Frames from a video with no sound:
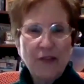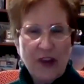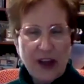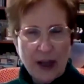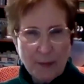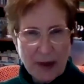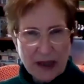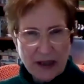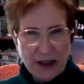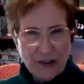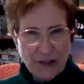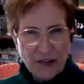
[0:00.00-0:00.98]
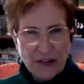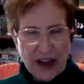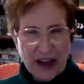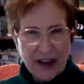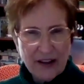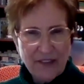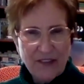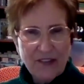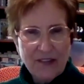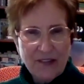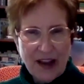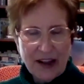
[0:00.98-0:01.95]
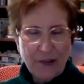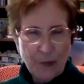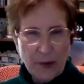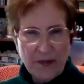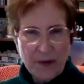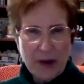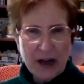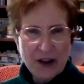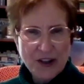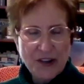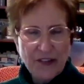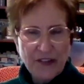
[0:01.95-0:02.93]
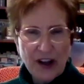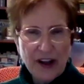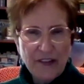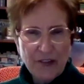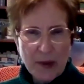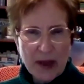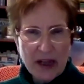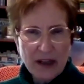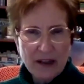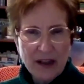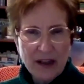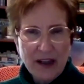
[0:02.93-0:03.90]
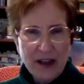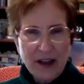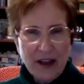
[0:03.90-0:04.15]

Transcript: him and understands, that's when the marriage is consummated. So